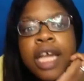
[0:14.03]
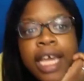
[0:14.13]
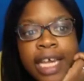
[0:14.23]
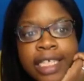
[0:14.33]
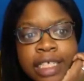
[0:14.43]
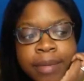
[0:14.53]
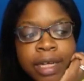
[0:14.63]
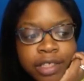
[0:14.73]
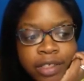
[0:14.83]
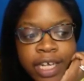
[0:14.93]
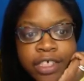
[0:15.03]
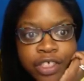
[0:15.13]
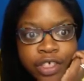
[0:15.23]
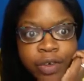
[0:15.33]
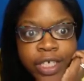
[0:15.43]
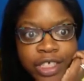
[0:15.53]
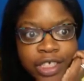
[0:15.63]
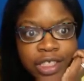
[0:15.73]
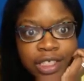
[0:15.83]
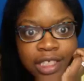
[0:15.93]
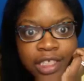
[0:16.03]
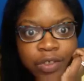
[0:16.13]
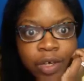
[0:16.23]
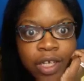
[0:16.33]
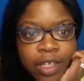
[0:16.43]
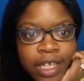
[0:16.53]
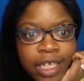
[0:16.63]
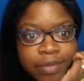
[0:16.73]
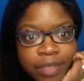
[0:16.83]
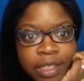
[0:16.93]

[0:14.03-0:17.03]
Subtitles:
And I'll still answer your questions and do all of that.